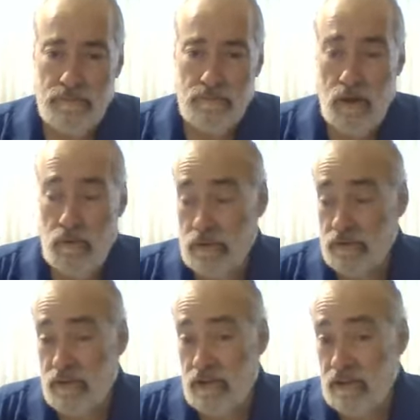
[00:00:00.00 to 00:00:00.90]
No, and
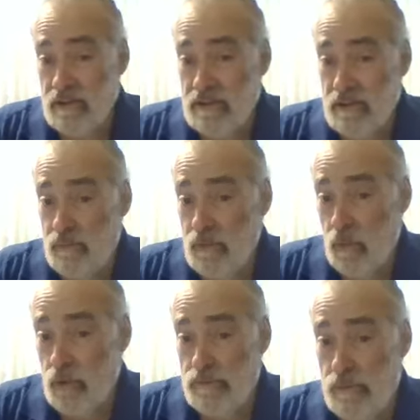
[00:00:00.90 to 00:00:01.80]
that's not the, the, the
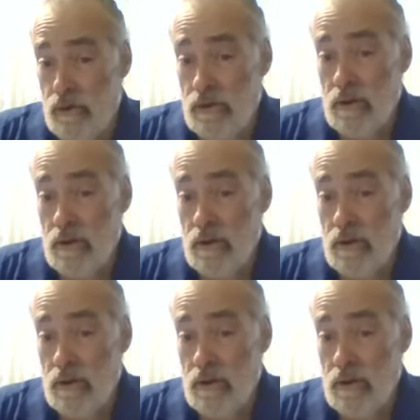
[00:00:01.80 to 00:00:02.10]
worst part.